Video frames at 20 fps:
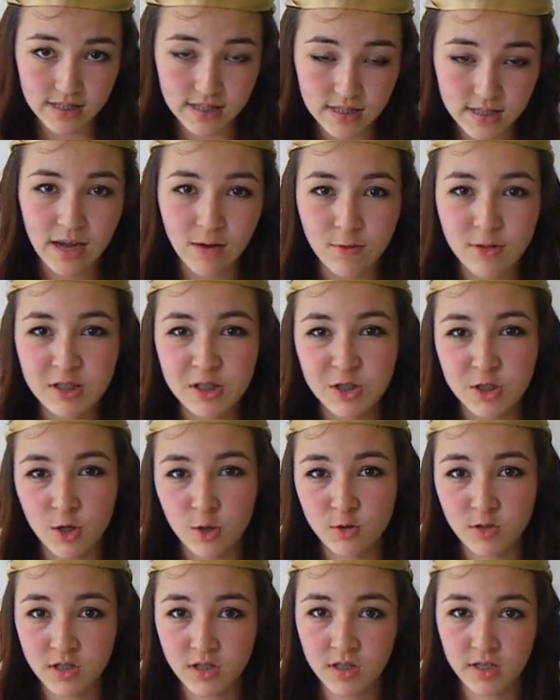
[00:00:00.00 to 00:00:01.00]
I was
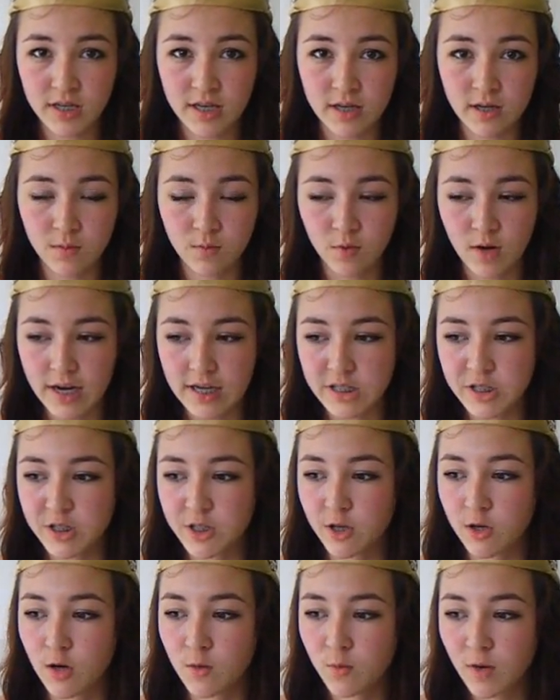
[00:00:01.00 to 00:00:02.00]
chosen in a bride show.